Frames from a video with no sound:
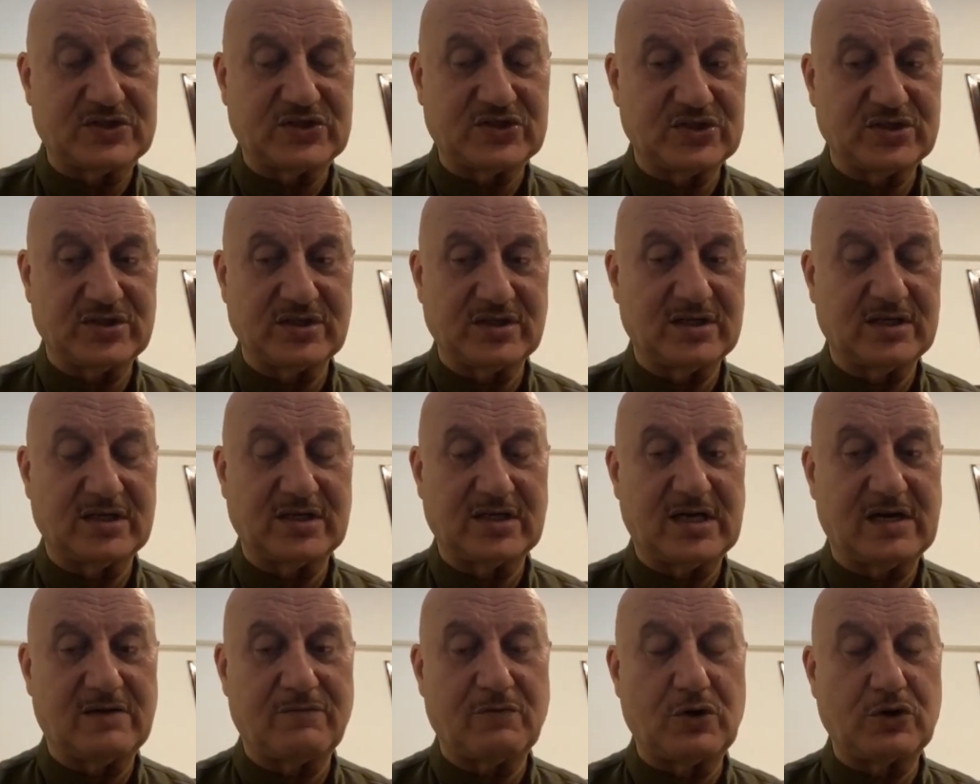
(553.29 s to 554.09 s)
which
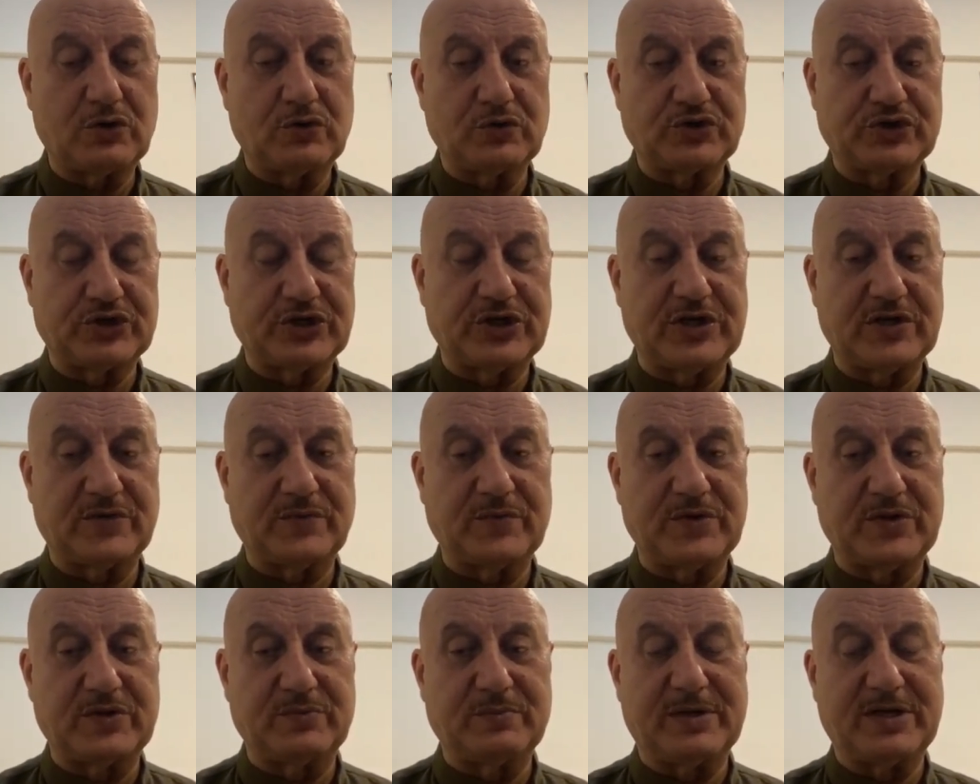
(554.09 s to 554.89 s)
uh, I want to share
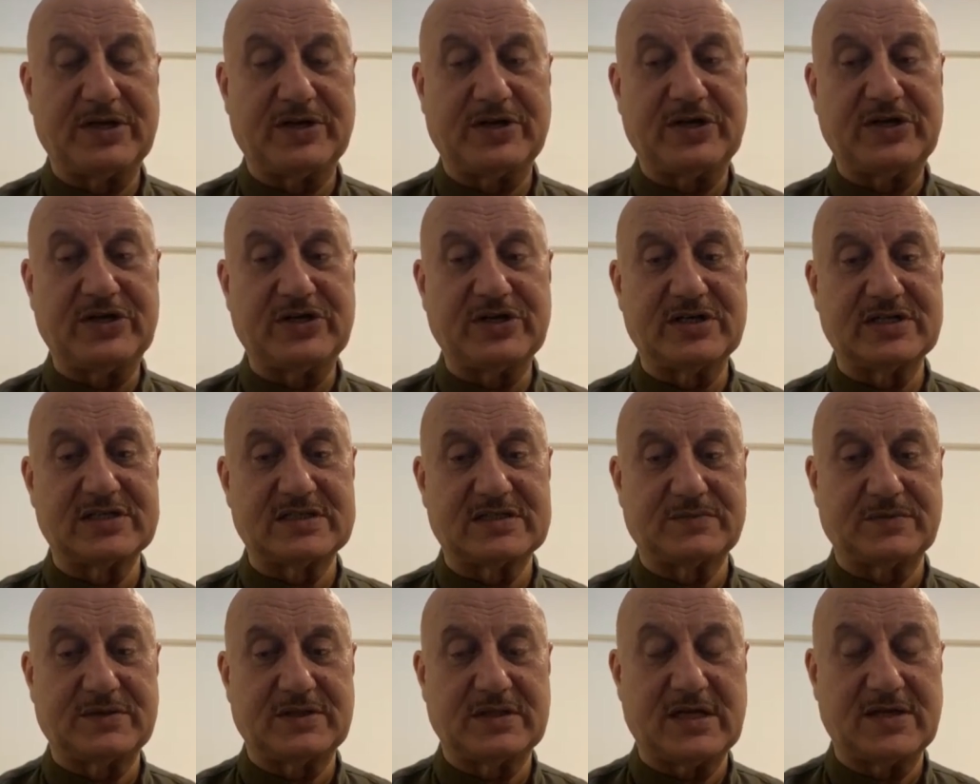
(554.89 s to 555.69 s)
with my
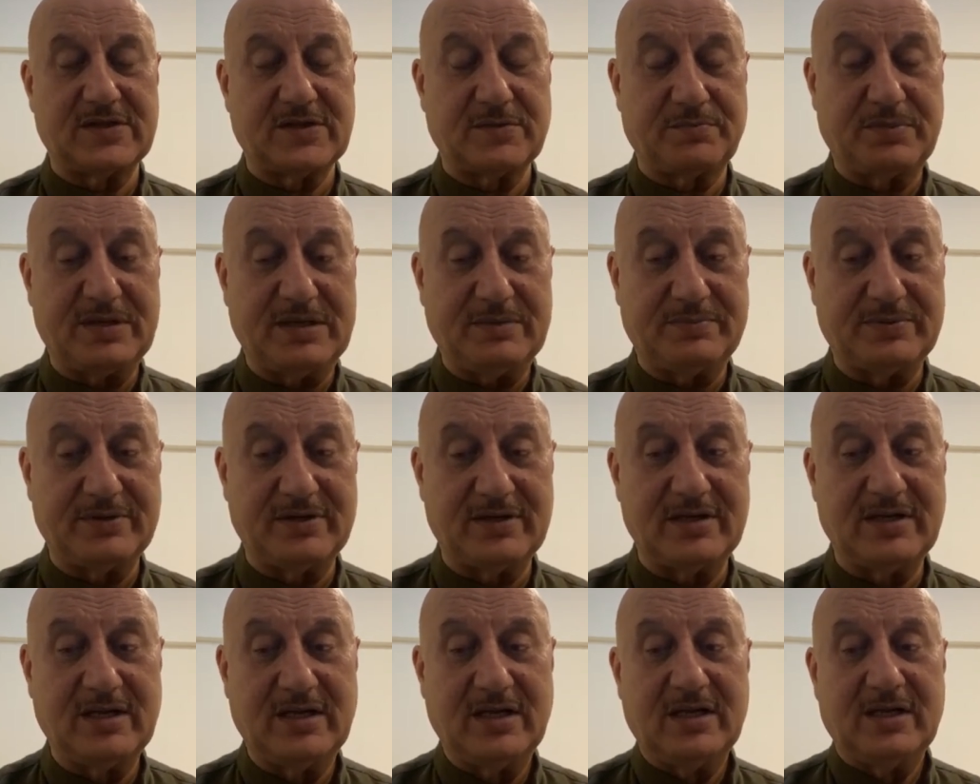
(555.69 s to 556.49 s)
readers, with other
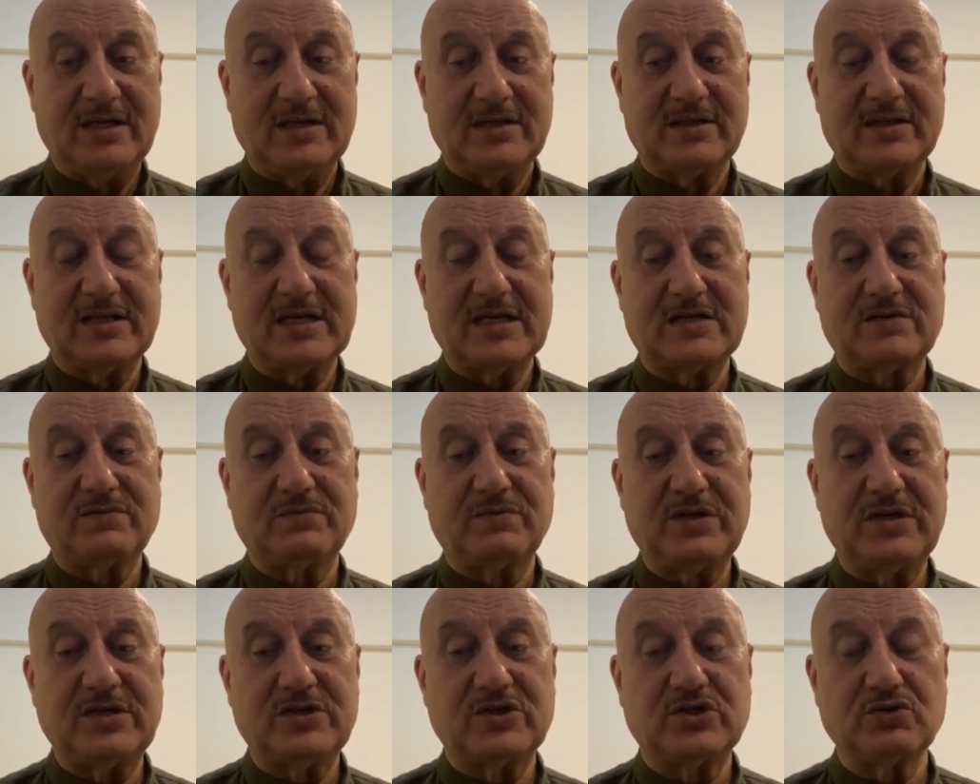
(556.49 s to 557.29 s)
people, that
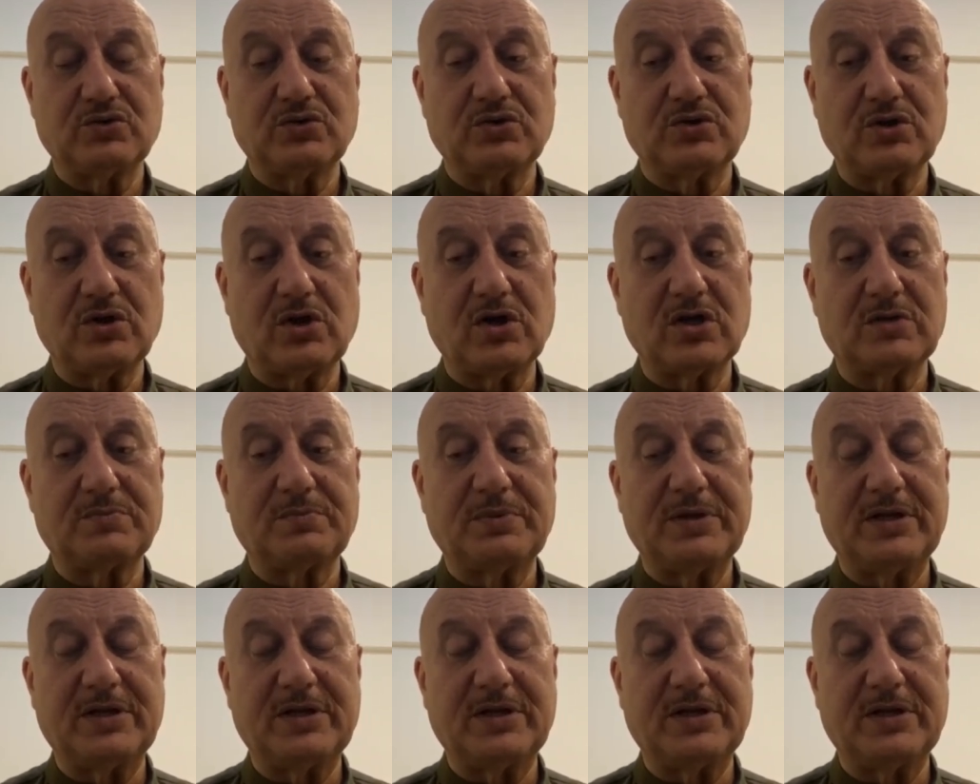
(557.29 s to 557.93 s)
we should not